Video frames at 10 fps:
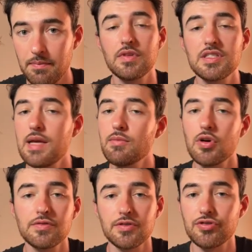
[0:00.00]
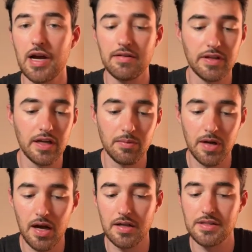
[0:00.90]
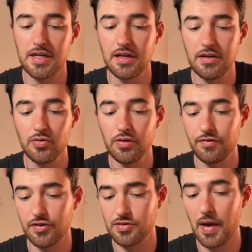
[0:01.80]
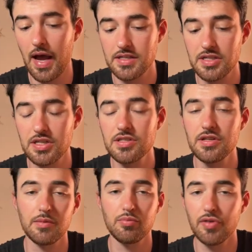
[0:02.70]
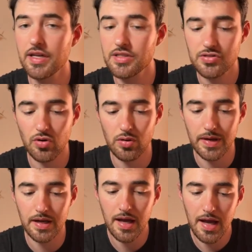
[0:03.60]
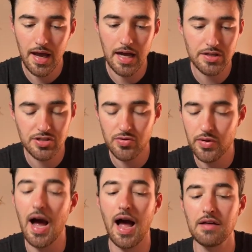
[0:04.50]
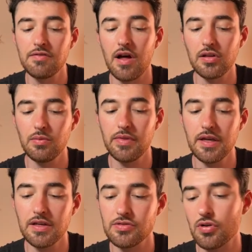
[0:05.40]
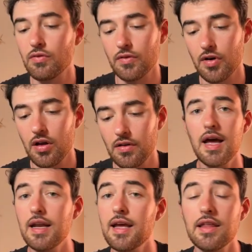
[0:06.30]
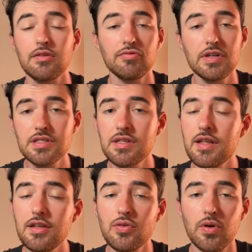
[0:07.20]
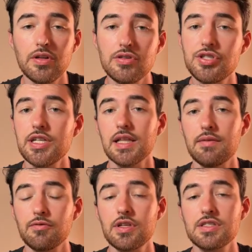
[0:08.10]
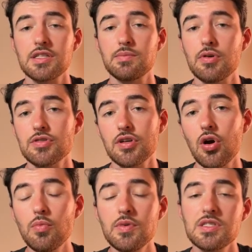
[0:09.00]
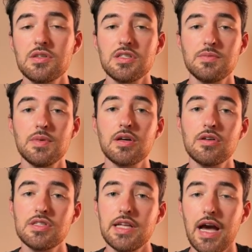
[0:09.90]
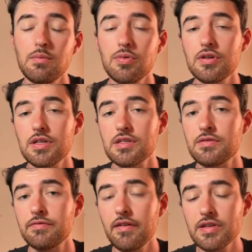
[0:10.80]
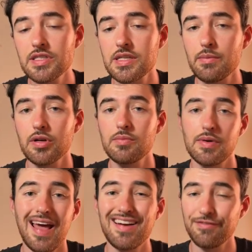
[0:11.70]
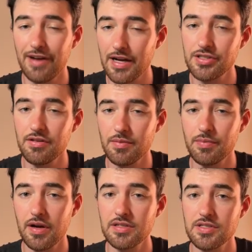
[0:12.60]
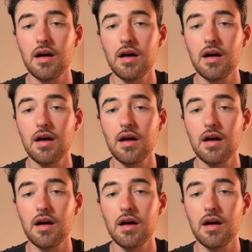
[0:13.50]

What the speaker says: The same goes for drafting up content and doing first passes like brainstorming and just doing high volume things overall. And again, the reason that you want to use GLM for this as opposed to Opus is because the output is very similar but at a fraction of the price.